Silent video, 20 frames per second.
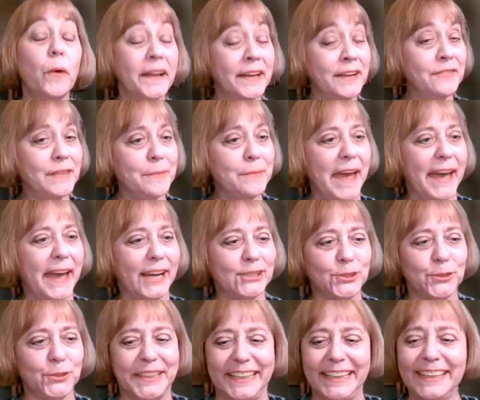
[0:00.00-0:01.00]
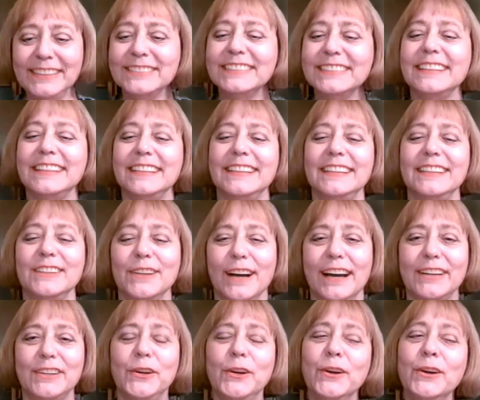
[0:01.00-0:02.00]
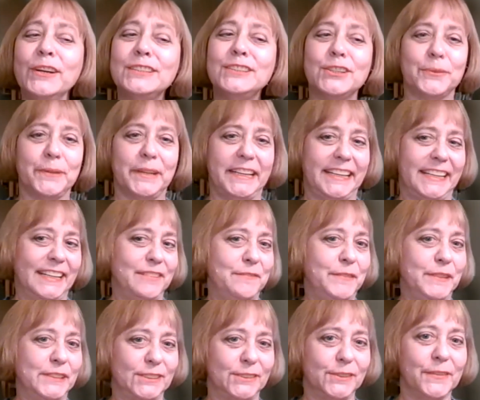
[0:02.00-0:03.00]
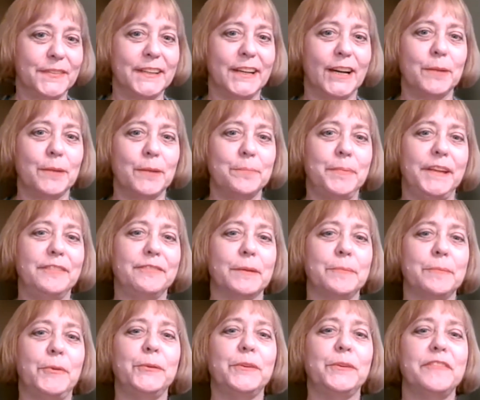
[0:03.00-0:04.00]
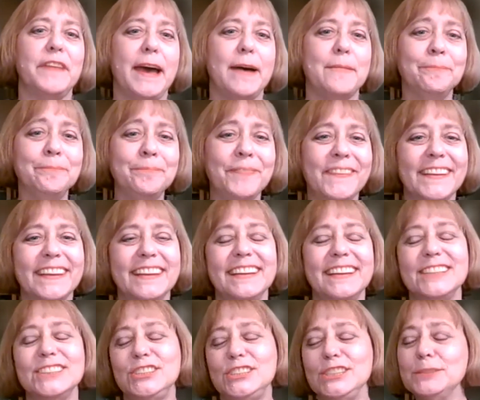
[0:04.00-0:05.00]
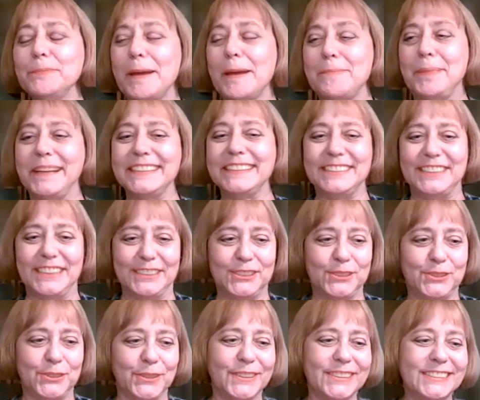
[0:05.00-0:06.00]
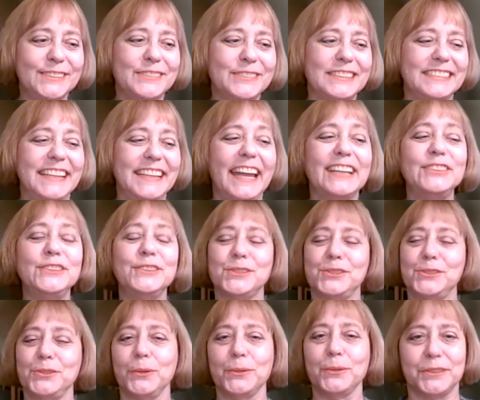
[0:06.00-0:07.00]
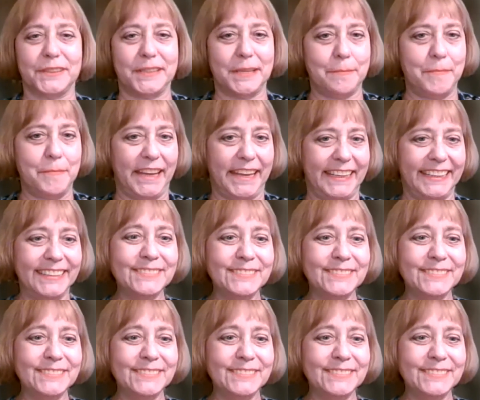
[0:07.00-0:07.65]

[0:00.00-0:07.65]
of them actually got her degree in physical therapy from U of M. She's my big sister. She was 10 years older than me.